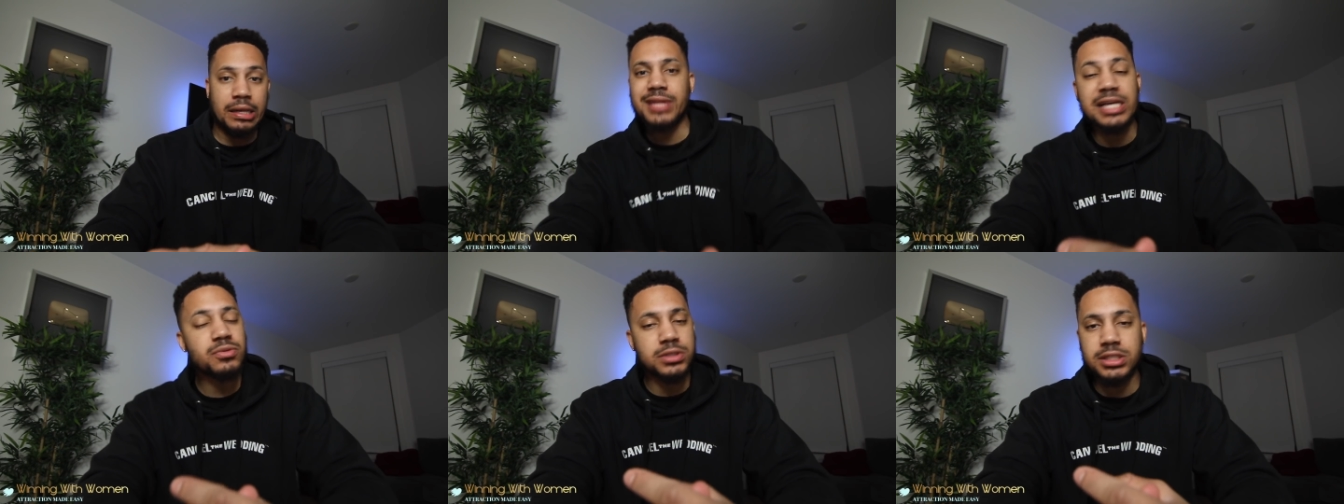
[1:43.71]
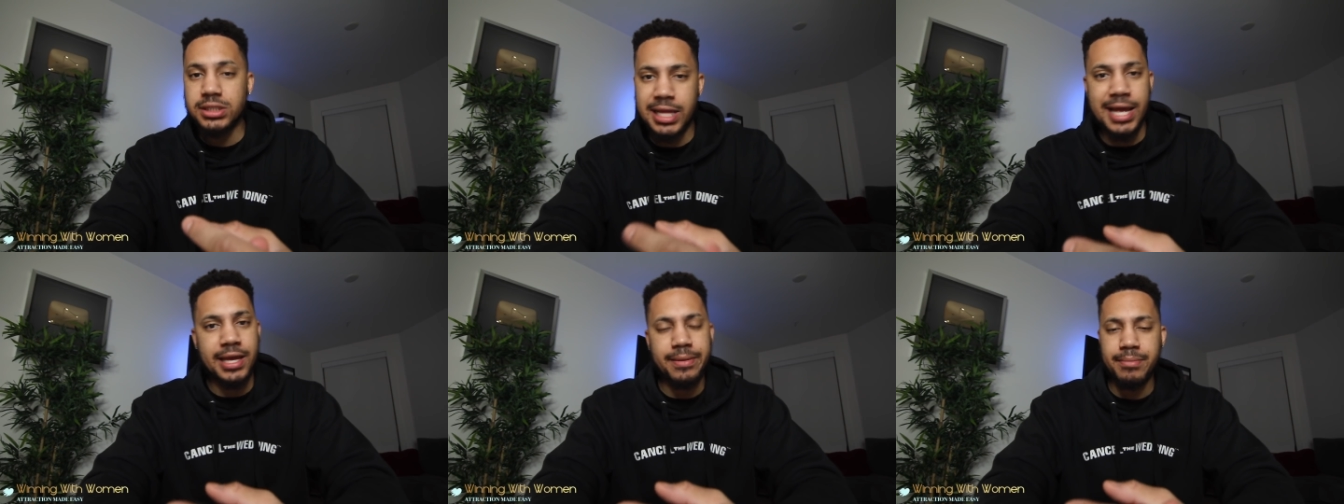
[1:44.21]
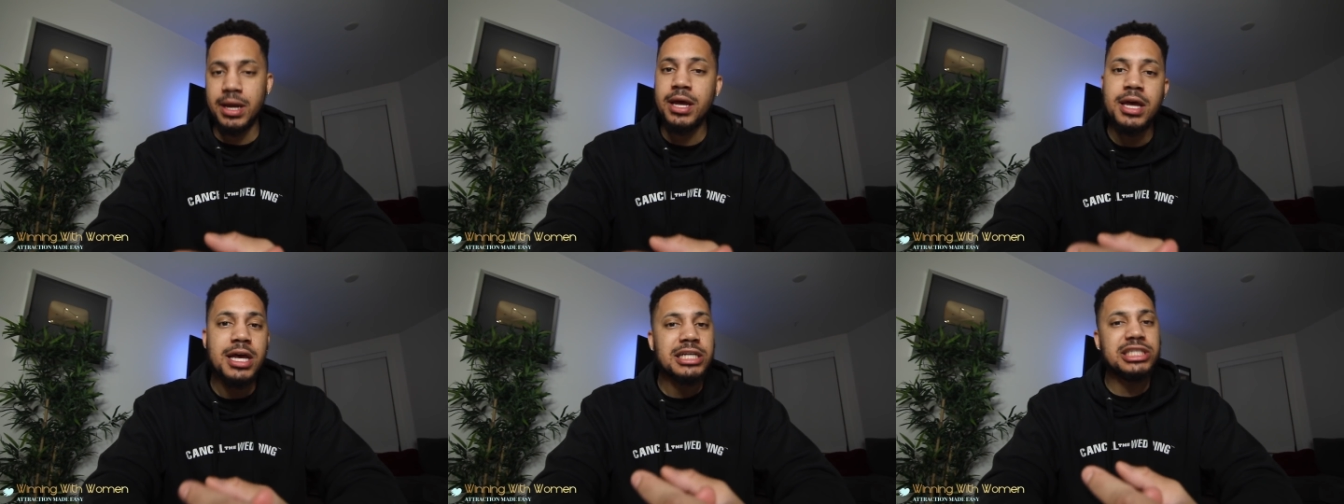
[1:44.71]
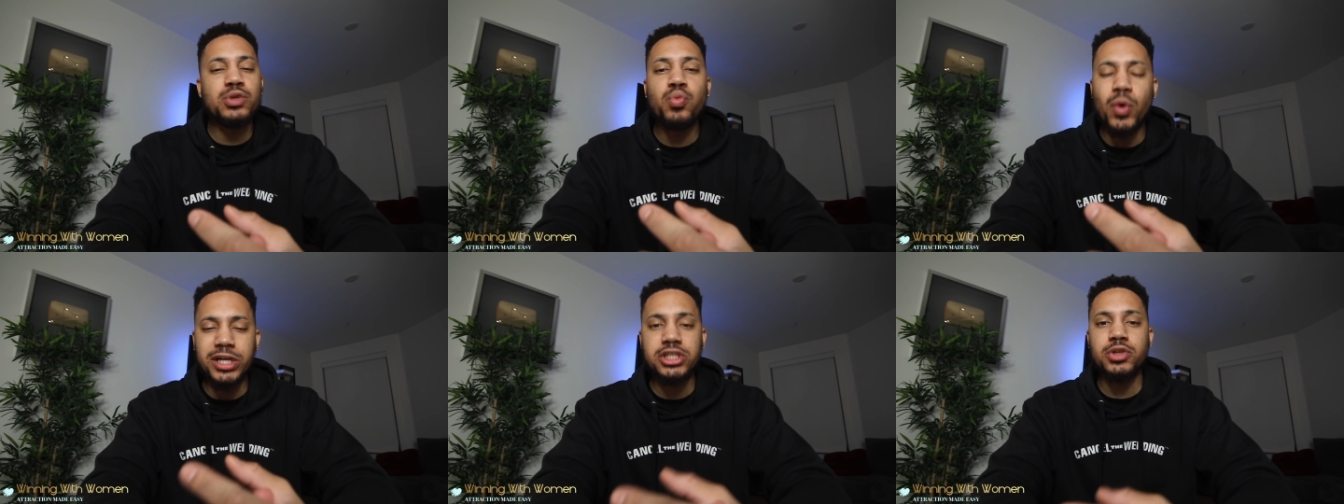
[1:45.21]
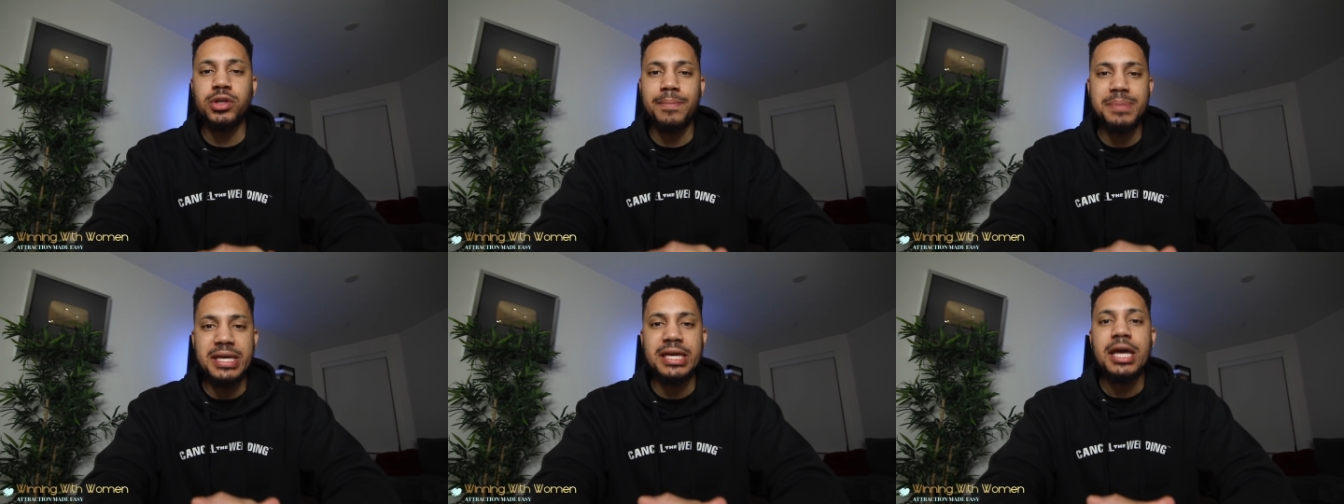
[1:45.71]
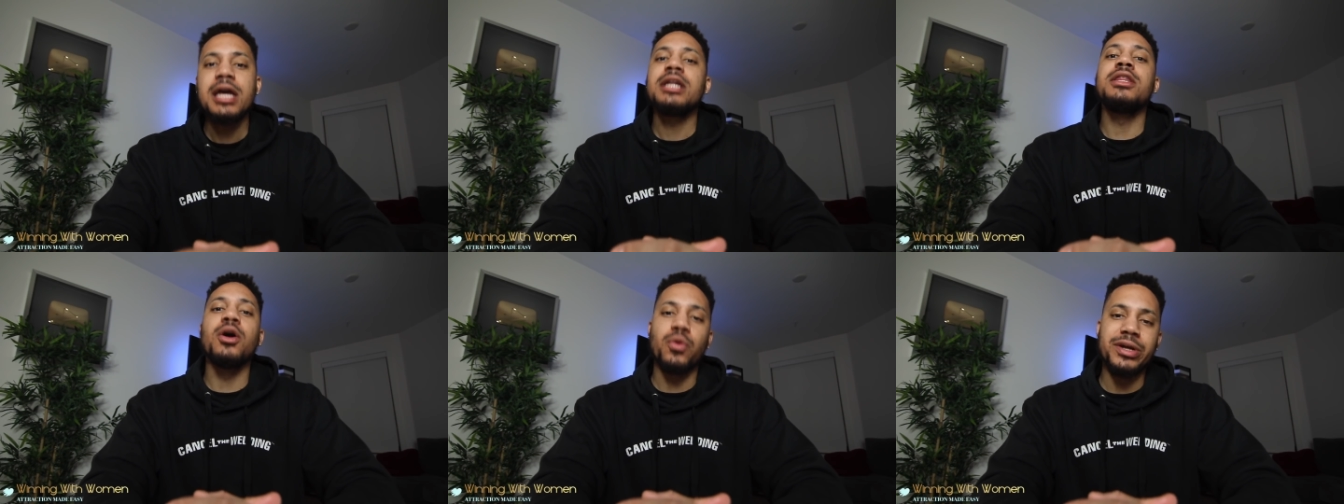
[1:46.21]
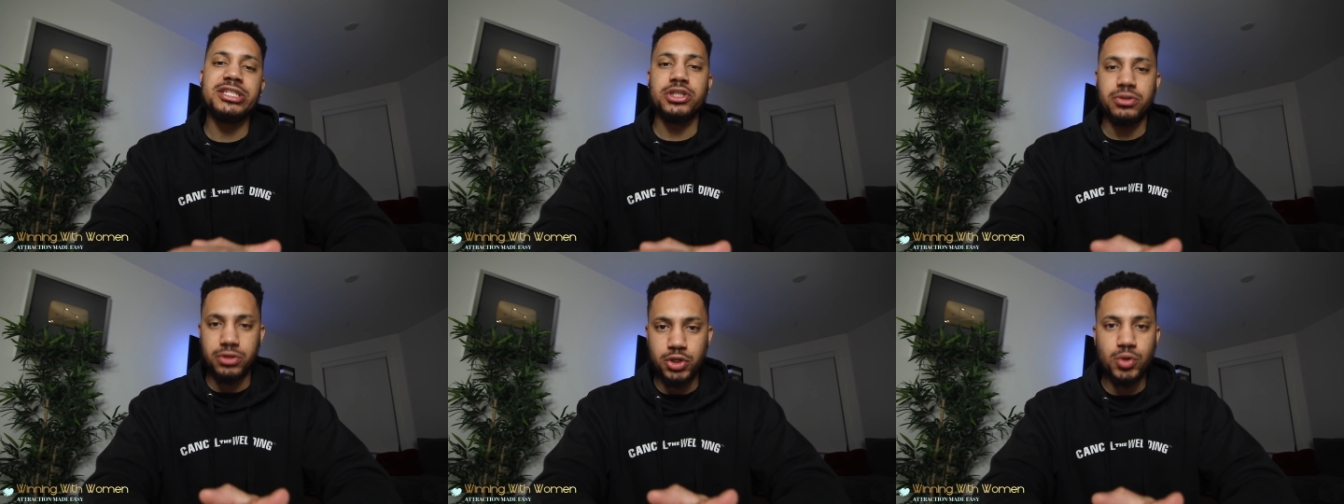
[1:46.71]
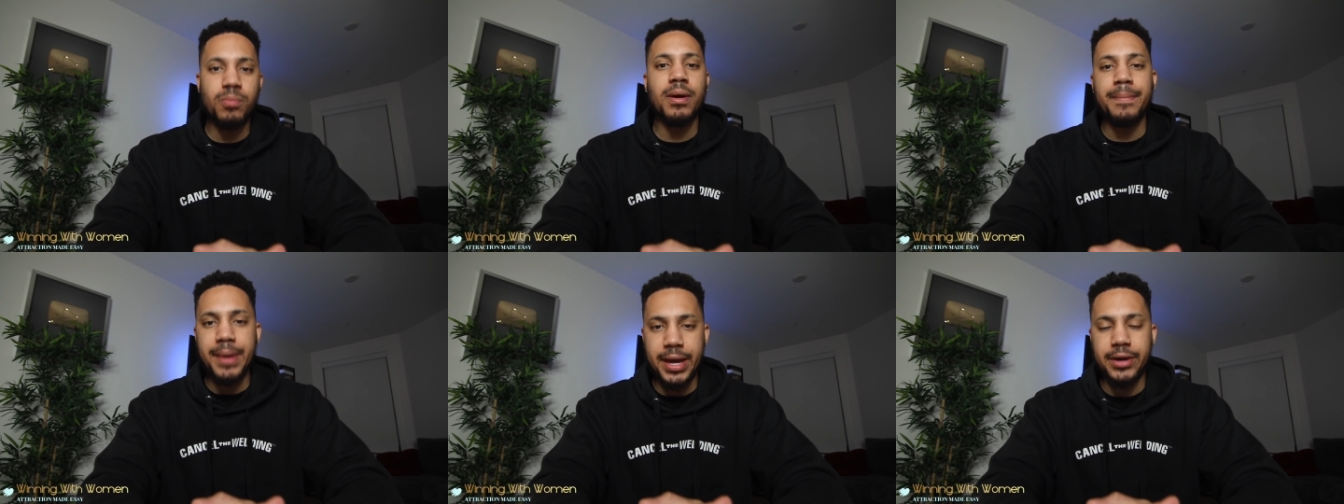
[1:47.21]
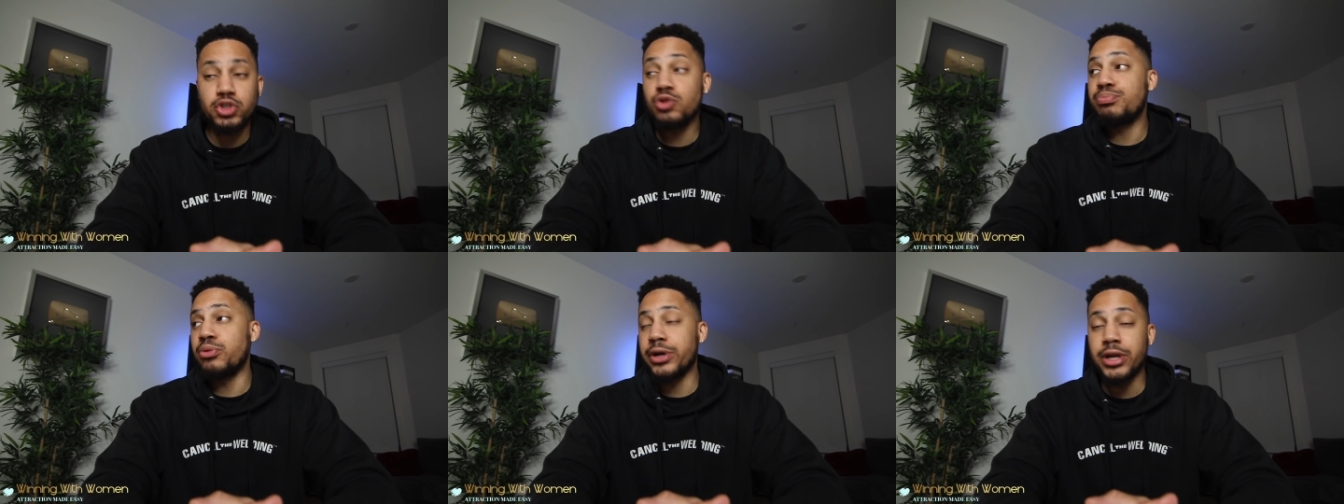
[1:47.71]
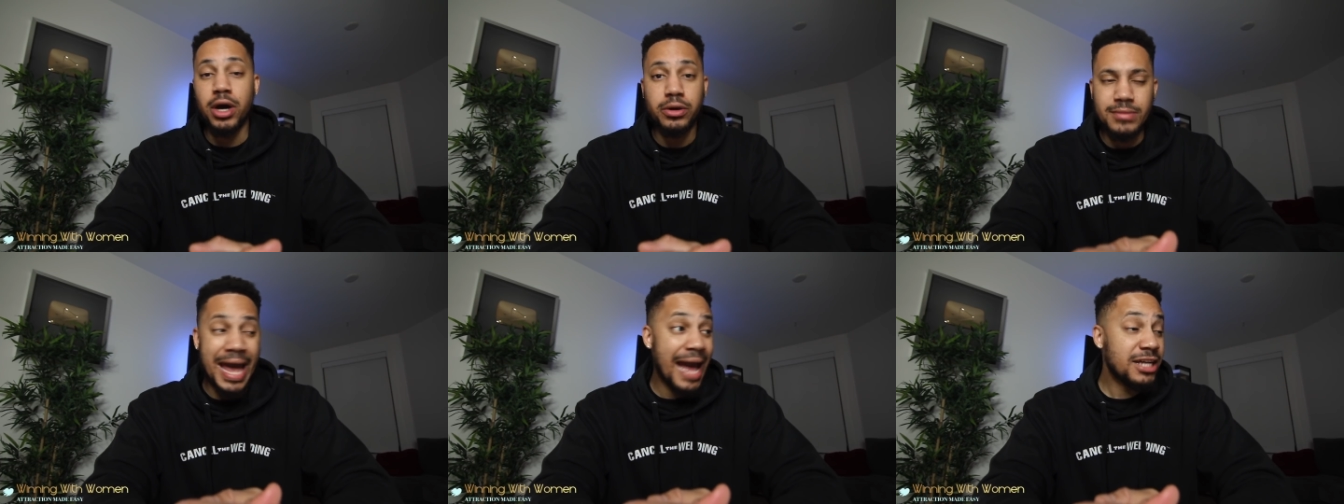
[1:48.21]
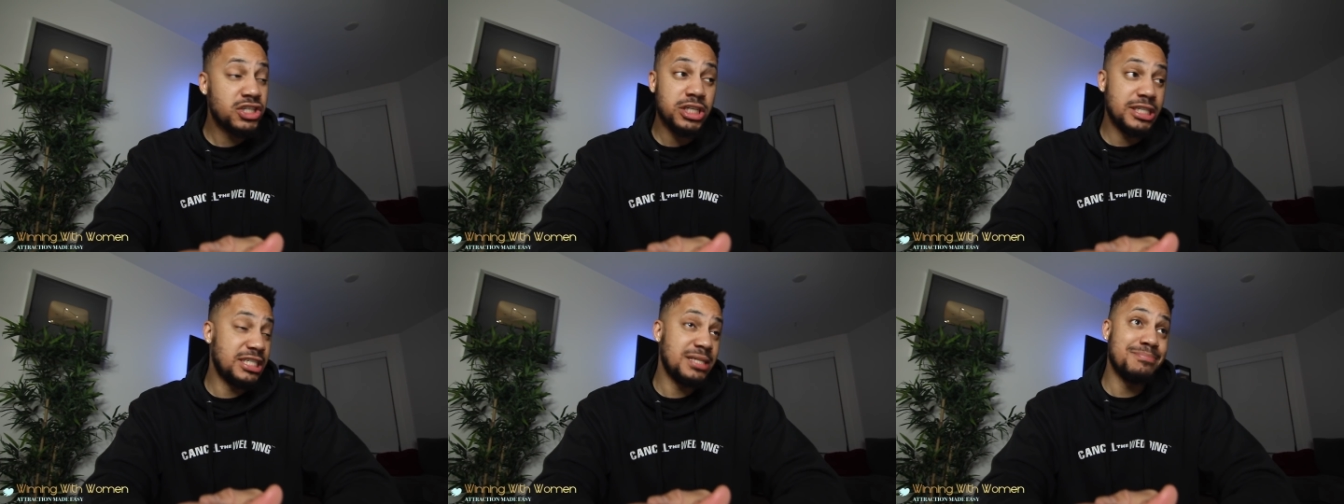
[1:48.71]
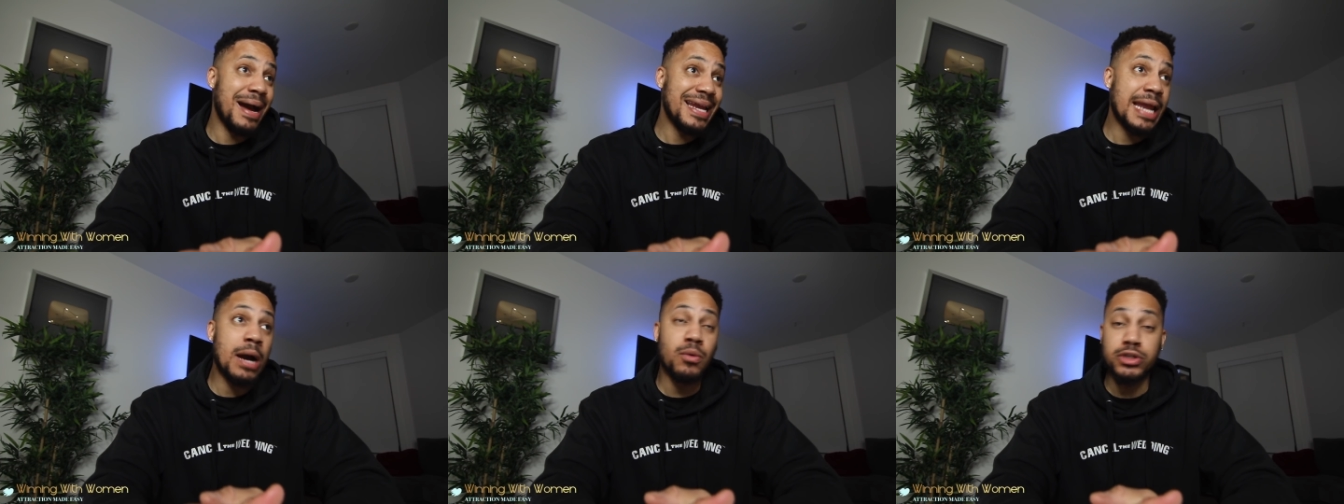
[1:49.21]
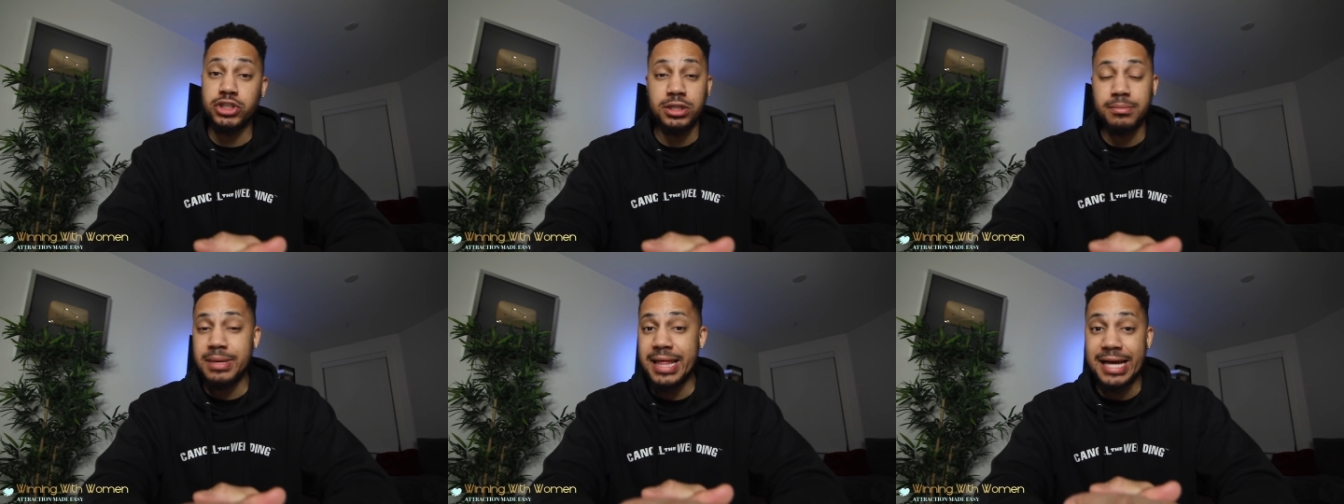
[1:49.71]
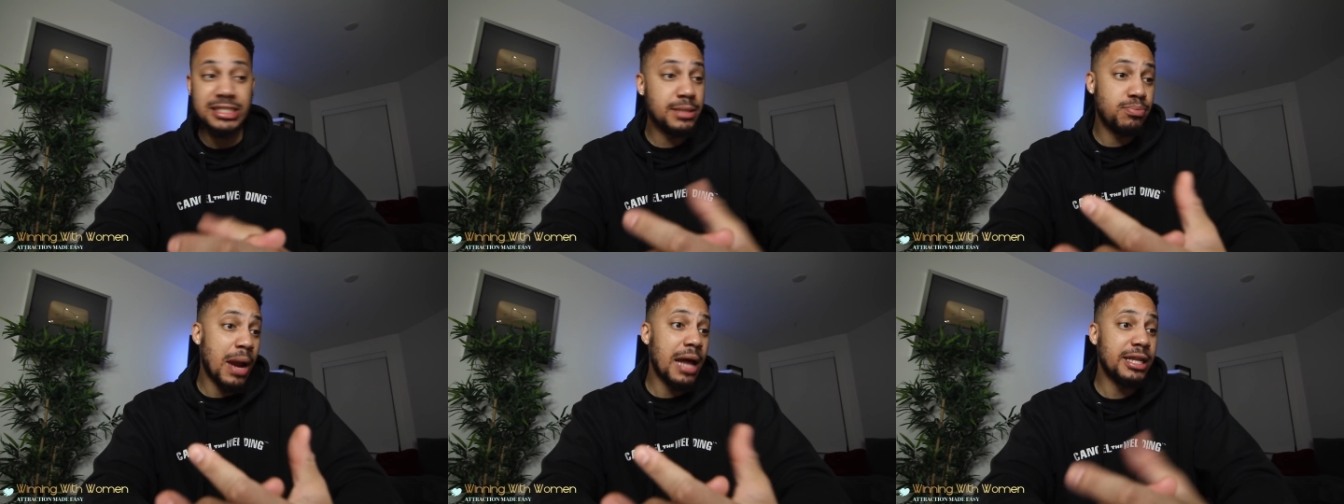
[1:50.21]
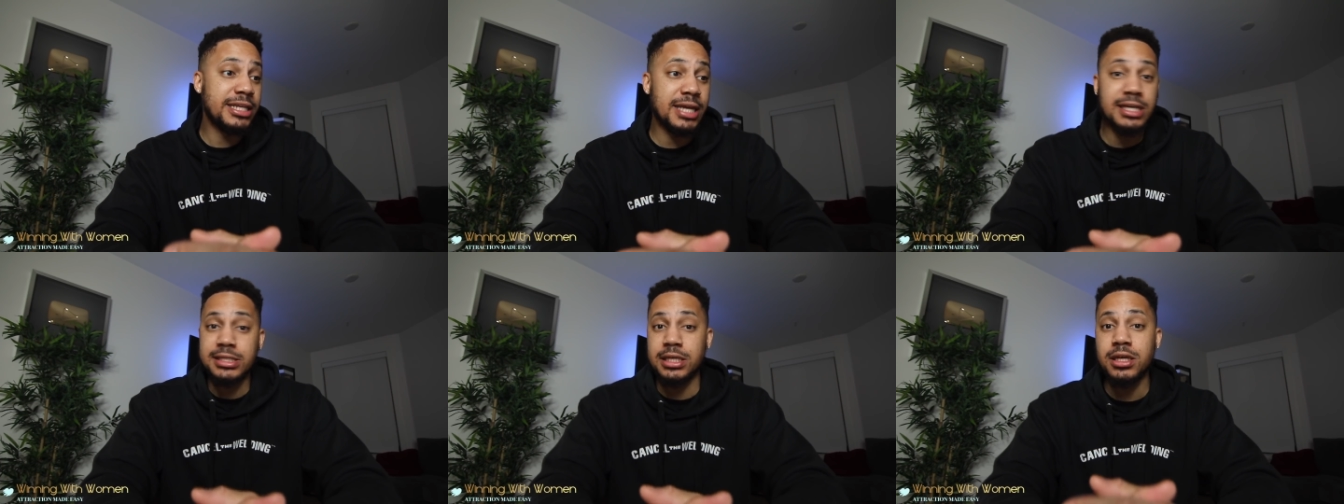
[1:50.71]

That's what she thinking, man. She wants you to be the original you, but better. two point oh. Actually, she might not want you to be that. She probably doesn't.